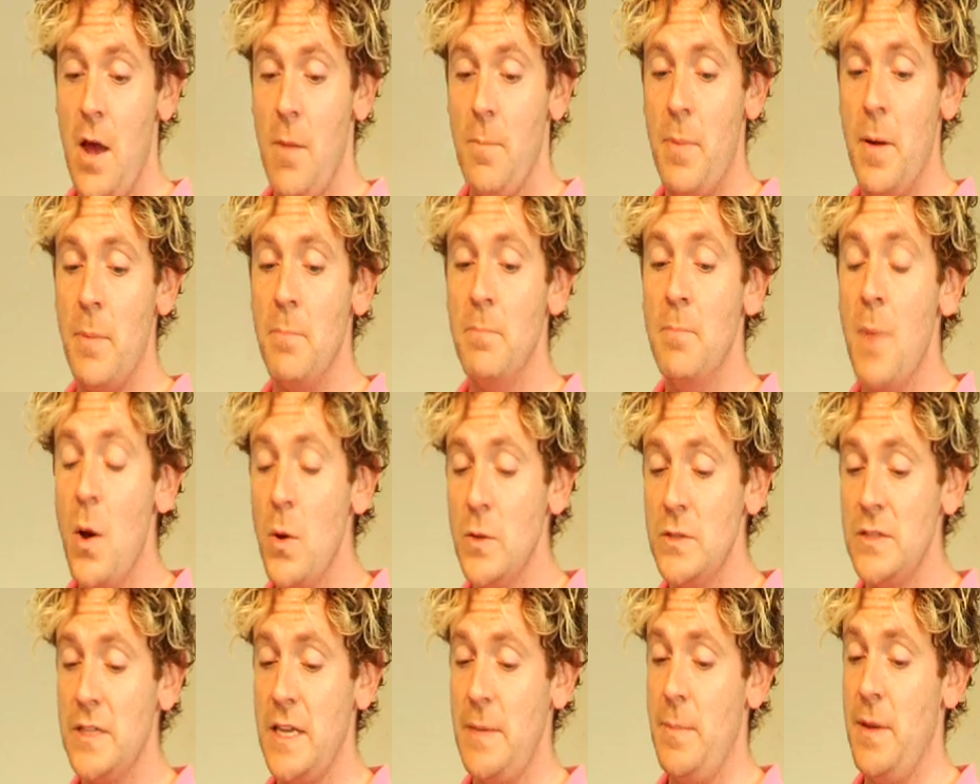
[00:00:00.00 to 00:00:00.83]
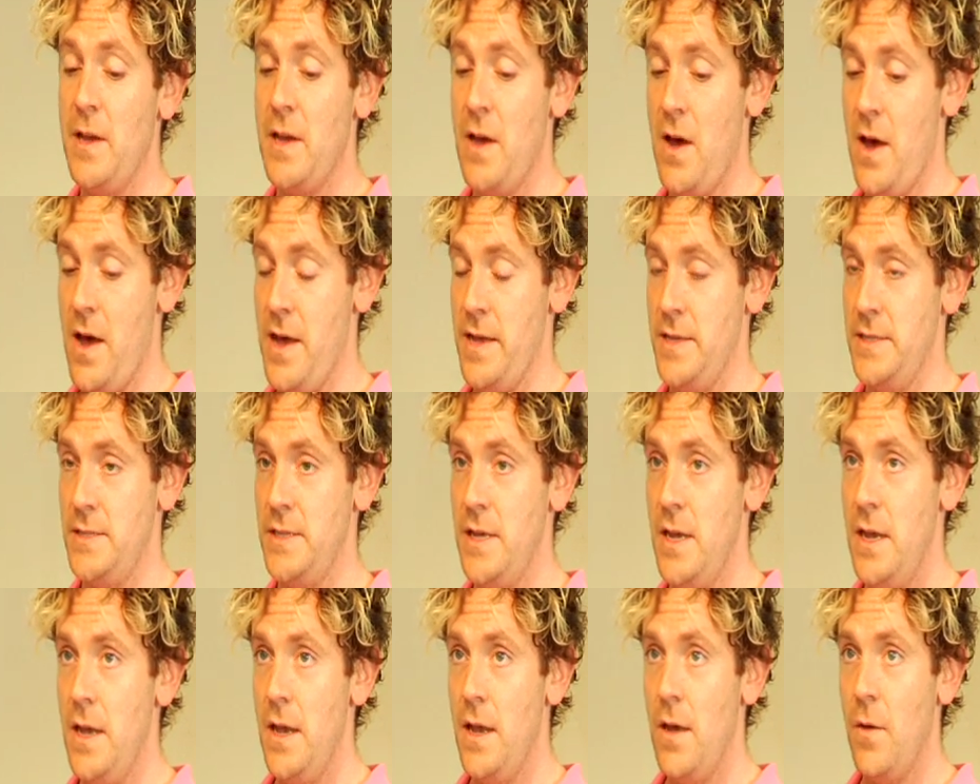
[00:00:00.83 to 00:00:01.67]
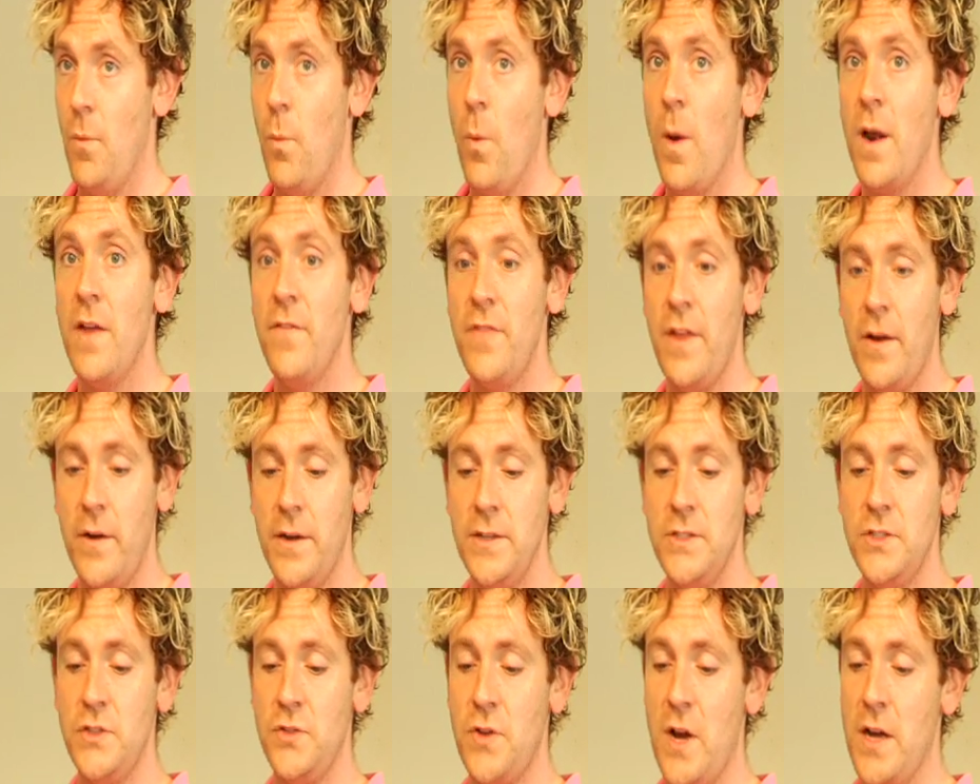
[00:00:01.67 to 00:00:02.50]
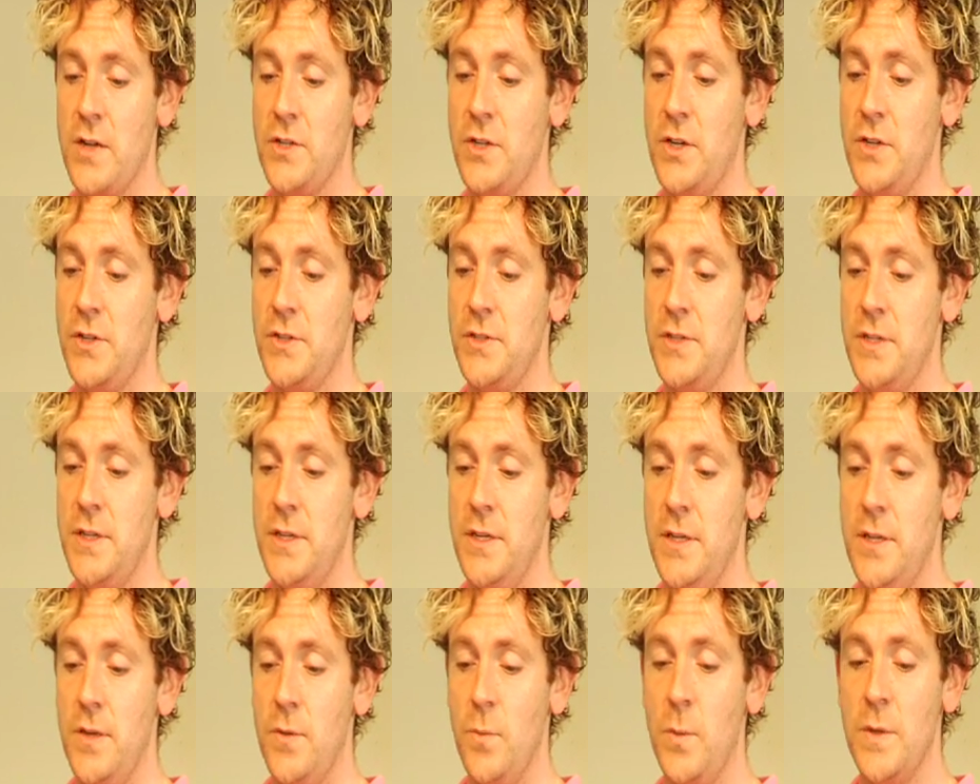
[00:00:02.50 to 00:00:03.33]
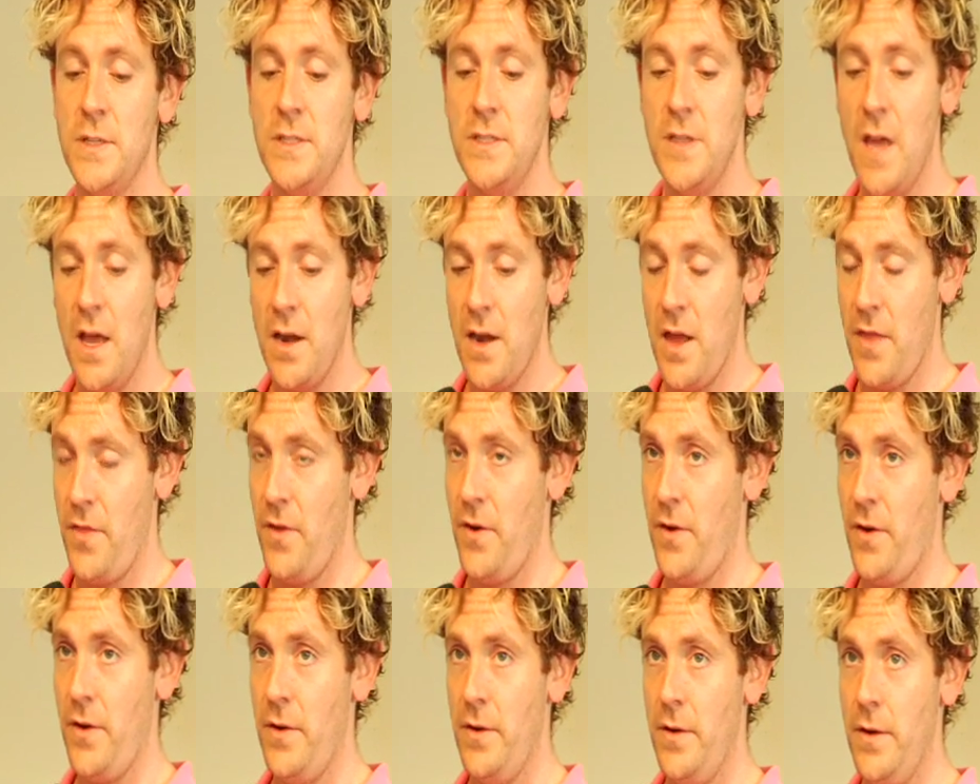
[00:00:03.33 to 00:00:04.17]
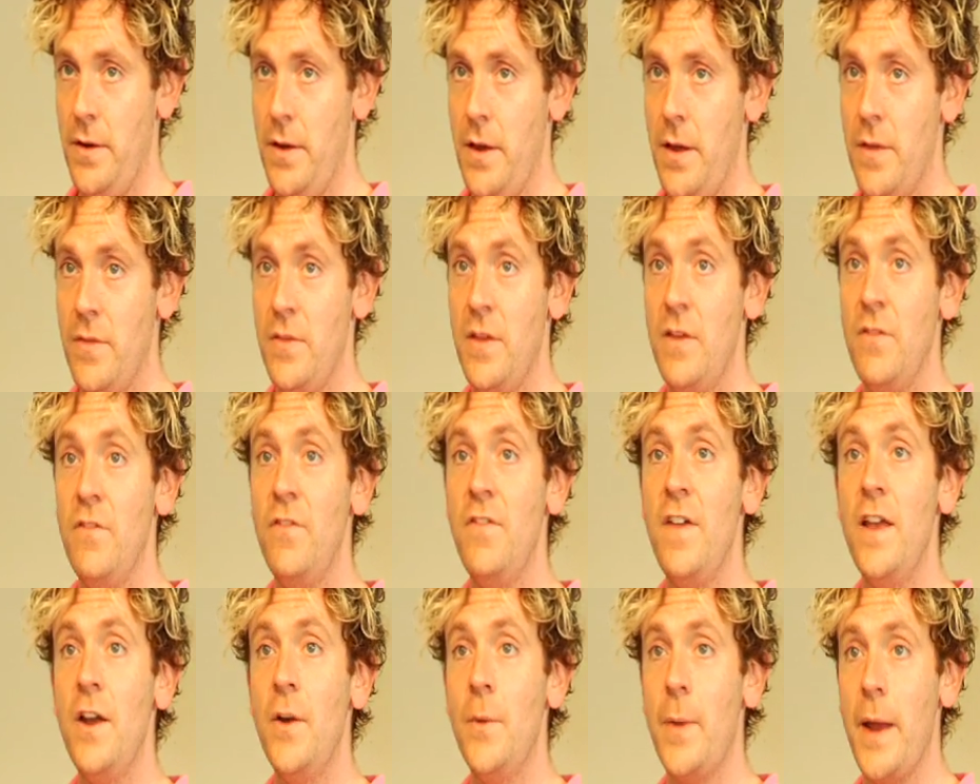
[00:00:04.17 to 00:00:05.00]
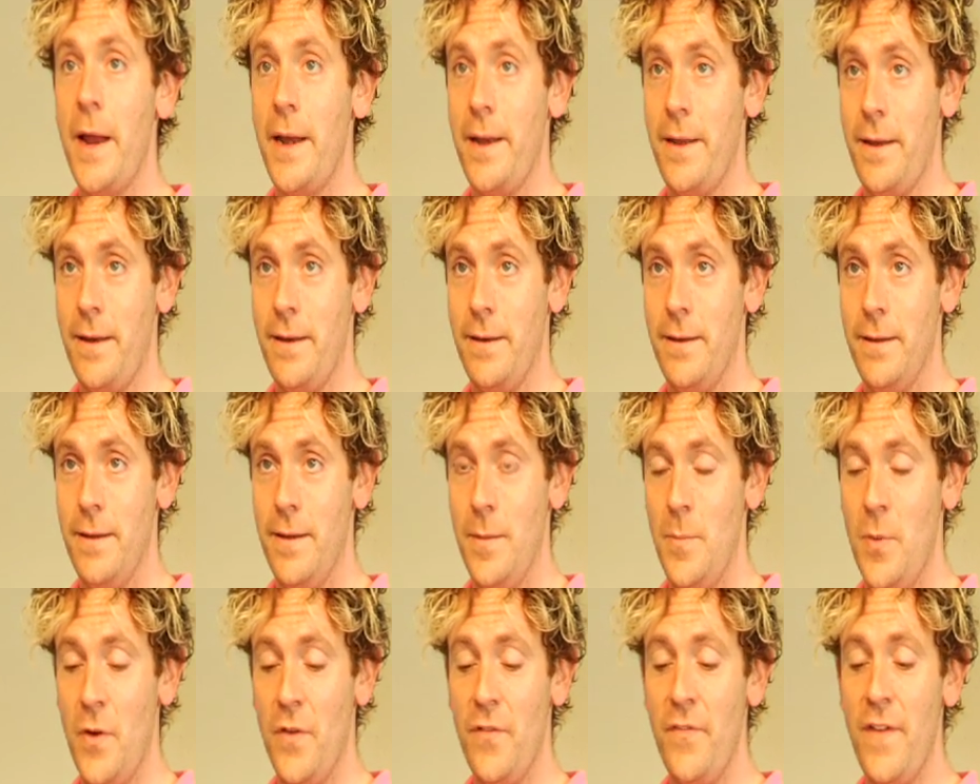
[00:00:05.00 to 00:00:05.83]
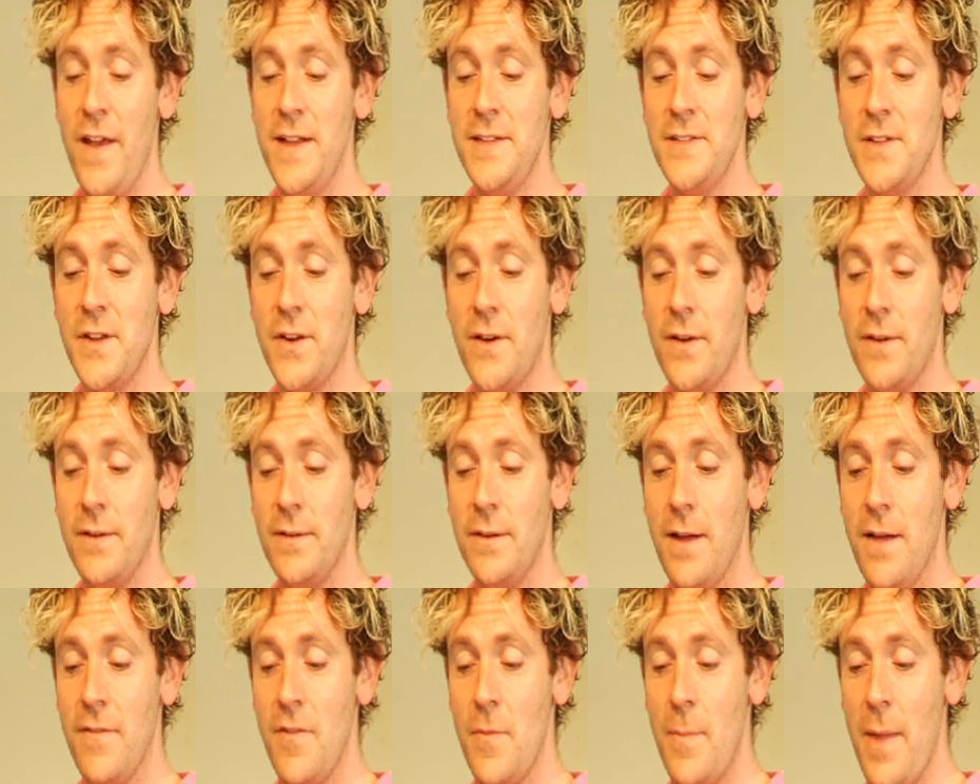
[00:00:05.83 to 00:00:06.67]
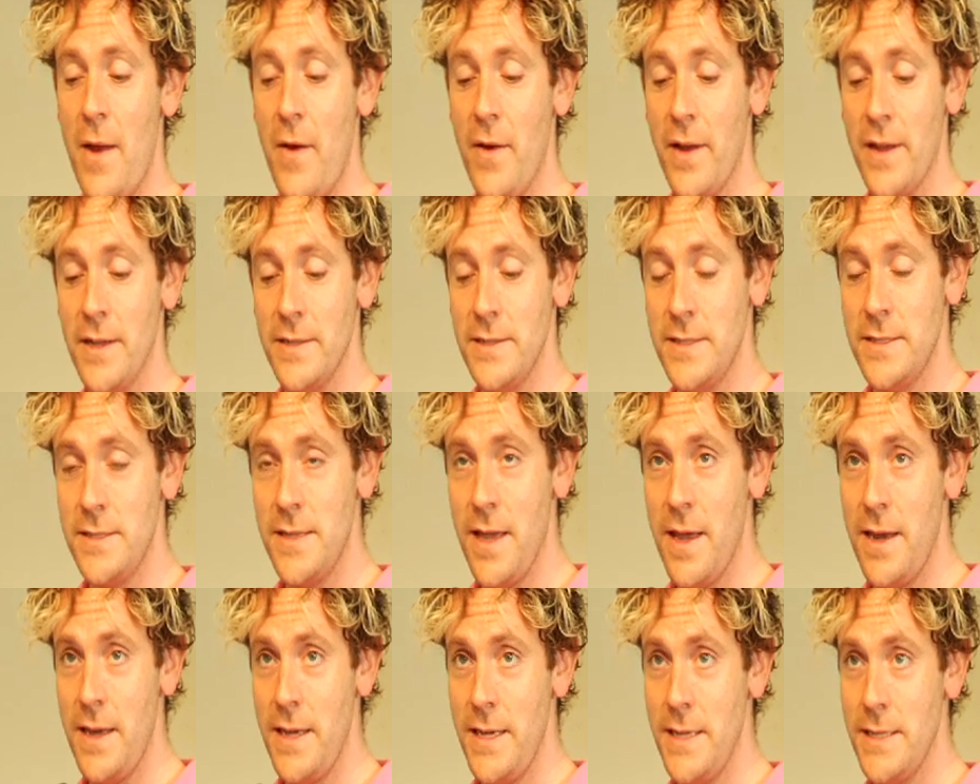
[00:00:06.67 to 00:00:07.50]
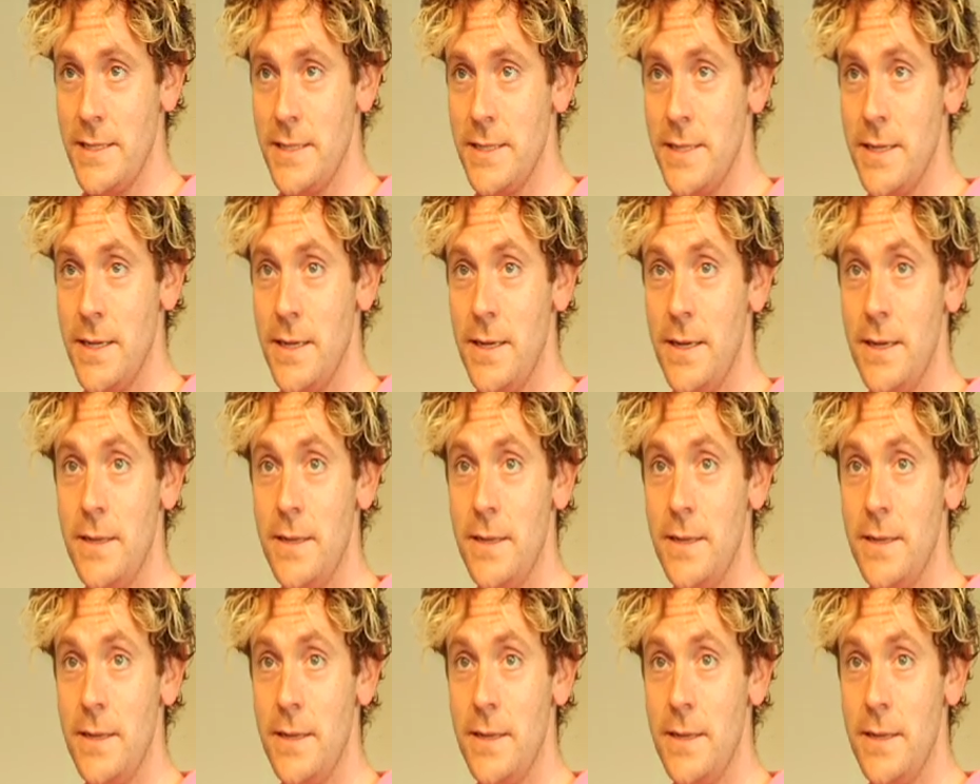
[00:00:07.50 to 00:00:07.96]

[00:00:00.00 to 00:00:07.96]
but mostly because one of their instructors was none other than venerated Professor of American Studies,